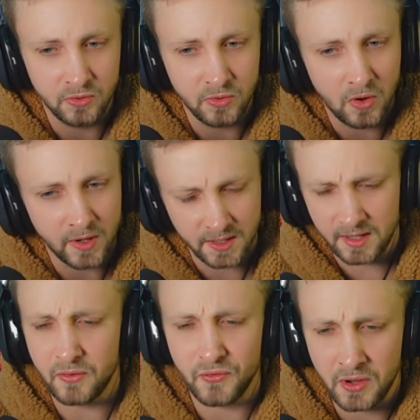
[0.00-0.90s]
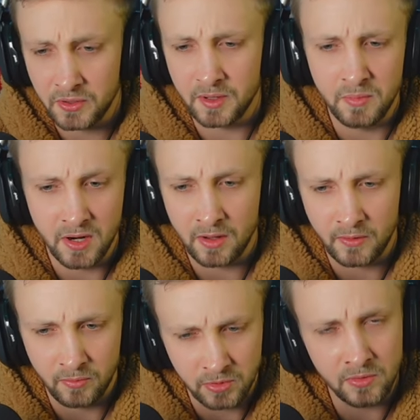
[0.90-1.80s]
Zuko, I kind of found it a bit out
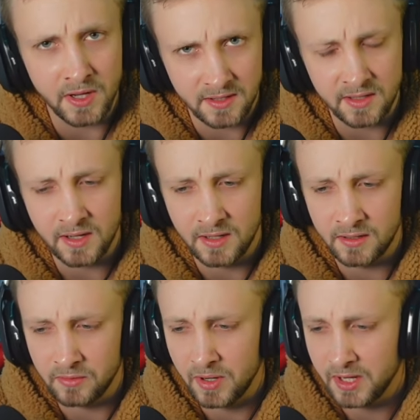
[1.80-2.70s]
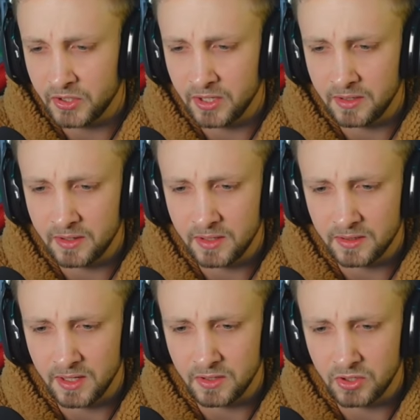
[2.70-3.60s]
of the blue. I said in a reaction, I
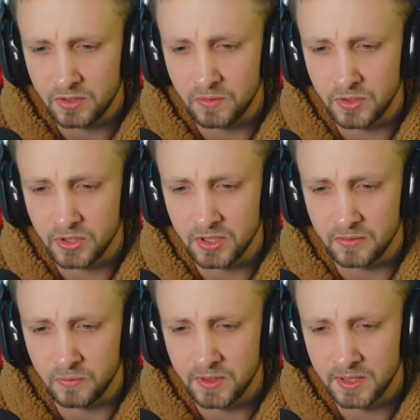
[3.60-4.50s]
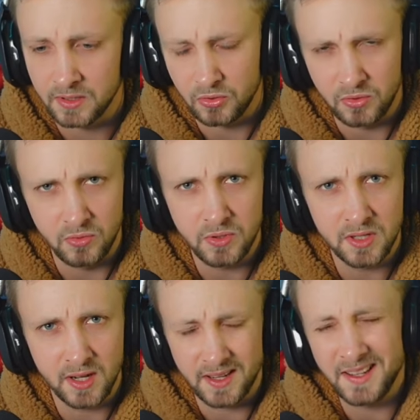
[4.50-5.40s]
think, that she was just willing to use
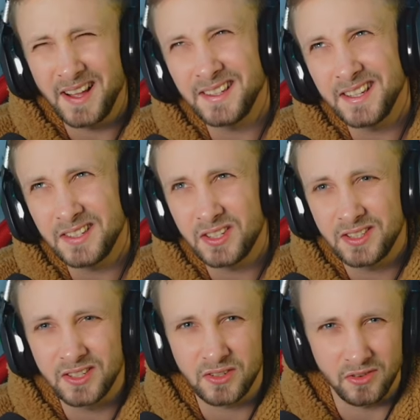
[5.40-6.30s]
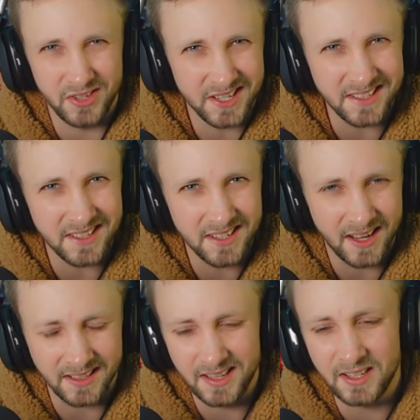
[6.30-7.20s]
it. I, I guess she just suggested
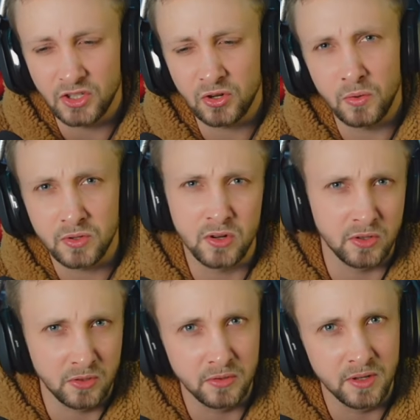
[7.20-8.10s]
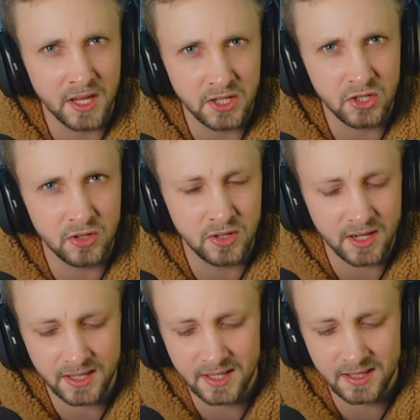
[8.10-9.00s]
it. I, it shows her good nature,
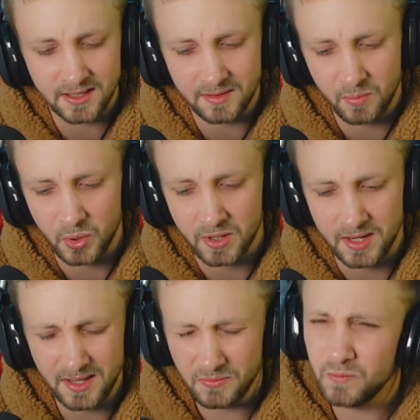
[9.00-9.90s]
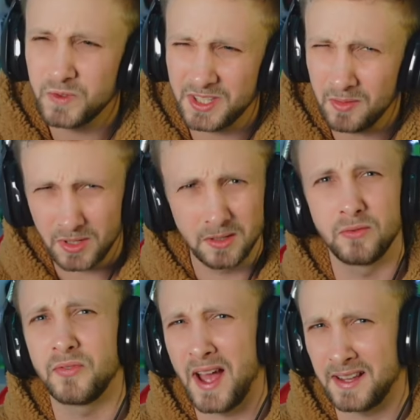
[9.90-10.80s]
I guess, but it seemed a
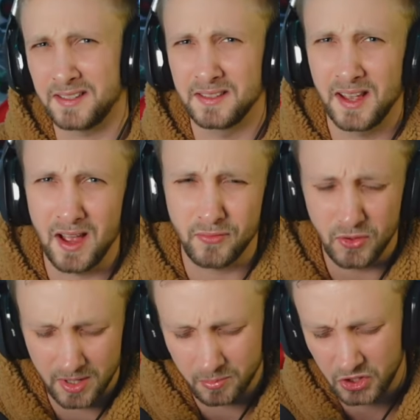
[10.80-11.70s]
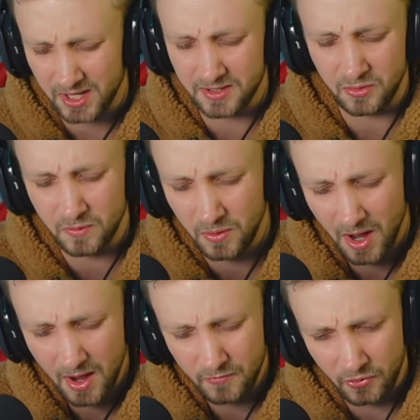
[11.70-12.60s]
little fast after him chasing you
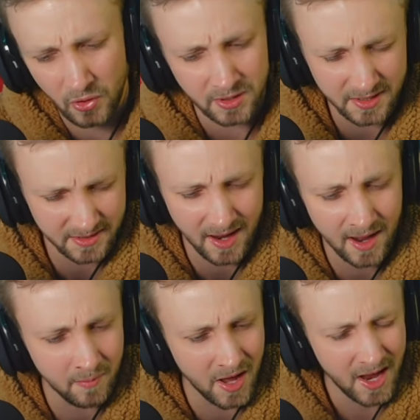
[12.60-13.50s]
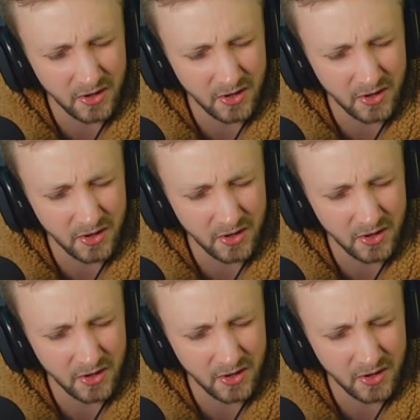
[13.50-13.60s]
for all this time.